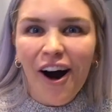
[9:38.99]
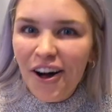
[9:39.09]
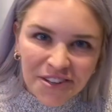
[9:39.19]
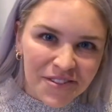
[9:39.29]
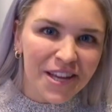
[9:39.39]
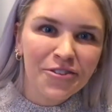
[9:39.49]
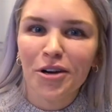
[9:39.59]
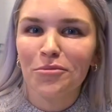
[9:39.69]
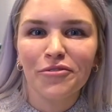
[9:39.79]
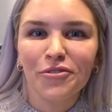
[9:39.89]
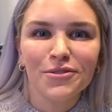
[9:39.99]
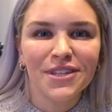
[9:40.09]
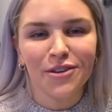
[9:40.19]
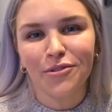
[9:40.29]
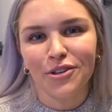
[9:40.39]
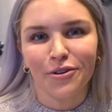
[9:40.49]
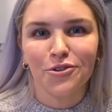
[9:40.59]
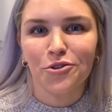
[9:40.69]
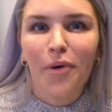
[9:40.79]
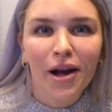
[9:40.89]
all of the incredible foods that you can
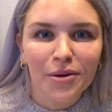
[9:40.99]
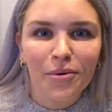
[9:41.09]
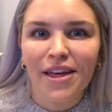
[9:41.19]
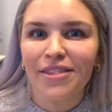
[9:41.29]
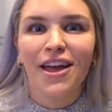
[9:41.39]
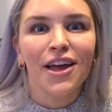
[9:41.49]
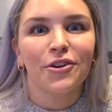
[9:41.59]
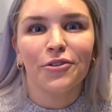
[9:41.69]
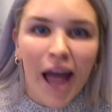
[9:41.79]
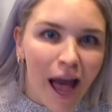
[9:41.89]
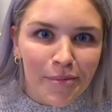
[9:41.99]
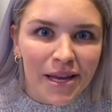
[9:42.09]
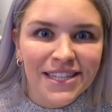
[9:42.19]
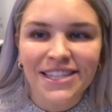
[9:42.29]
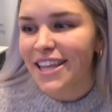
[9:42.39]
nourish your body with, your habits,